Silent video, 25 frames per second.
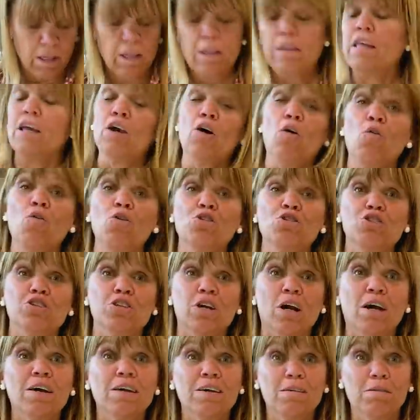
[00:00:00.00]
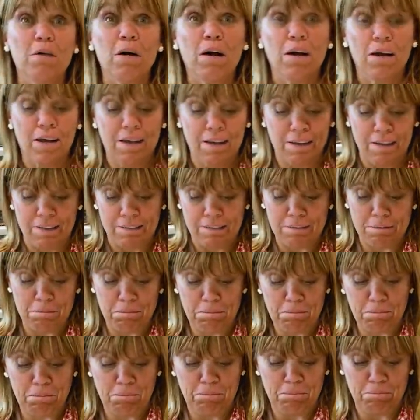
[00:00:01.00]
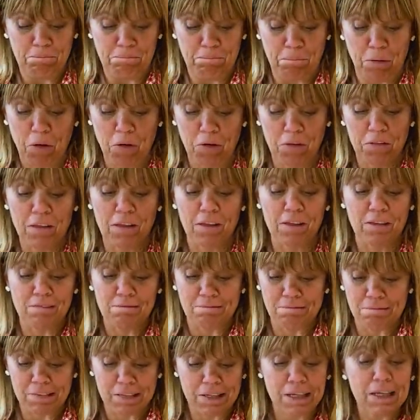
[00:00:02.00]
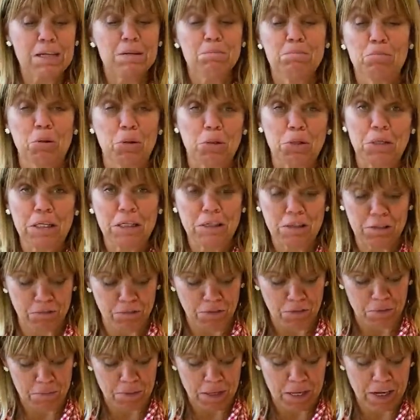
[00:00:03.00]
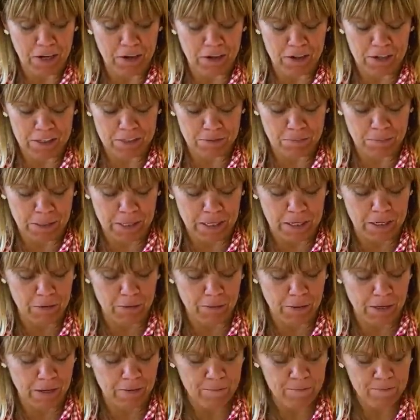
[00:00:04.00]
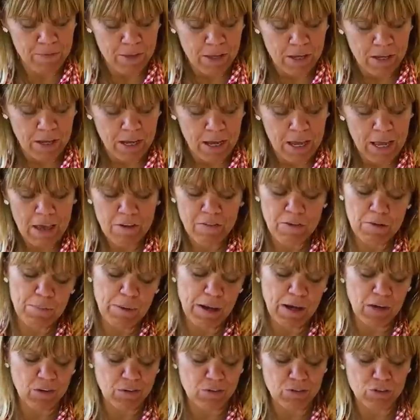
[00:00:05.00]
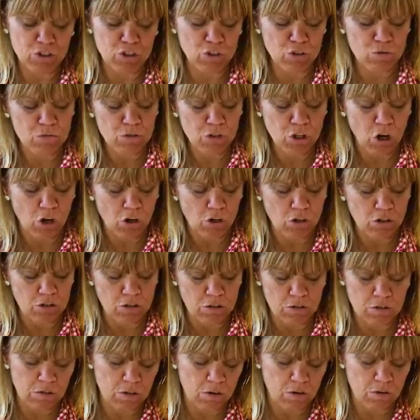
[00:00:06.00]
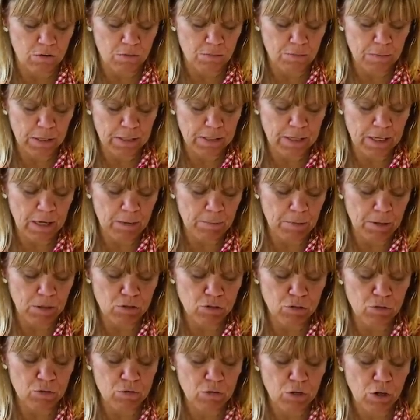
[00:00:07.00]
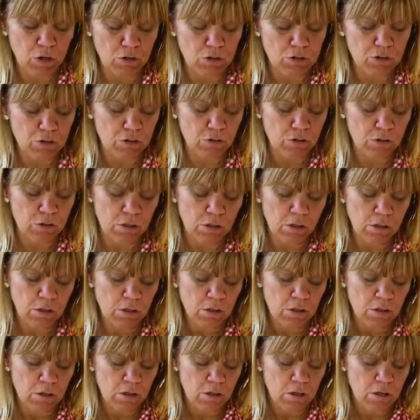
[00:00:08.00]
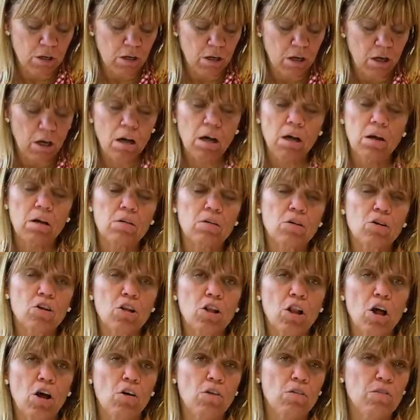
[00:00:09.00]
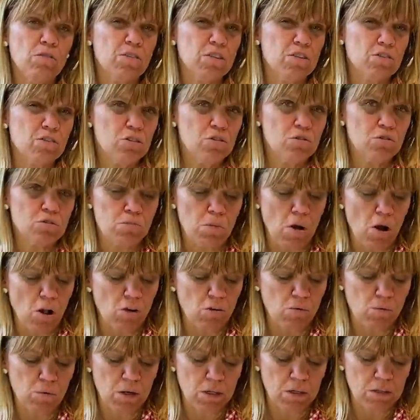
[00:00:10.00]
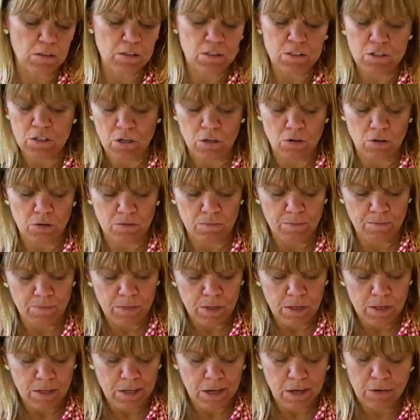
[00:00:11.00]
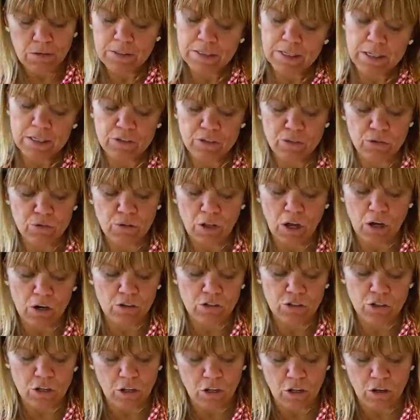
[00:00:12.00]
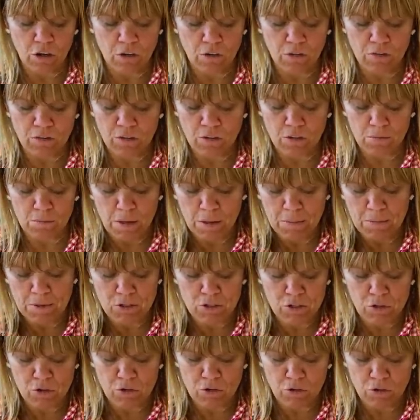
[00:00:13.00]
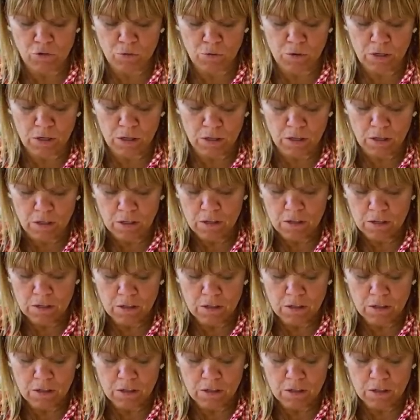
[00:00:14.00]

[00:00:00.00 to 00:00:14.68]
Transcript: the orange uh, part of the cutting board here from the carrots. But anyway, I have about two large, no, but yeah, about two larger uh, cloves and two smaller ones. So I would say two large cloves or maybe two to three,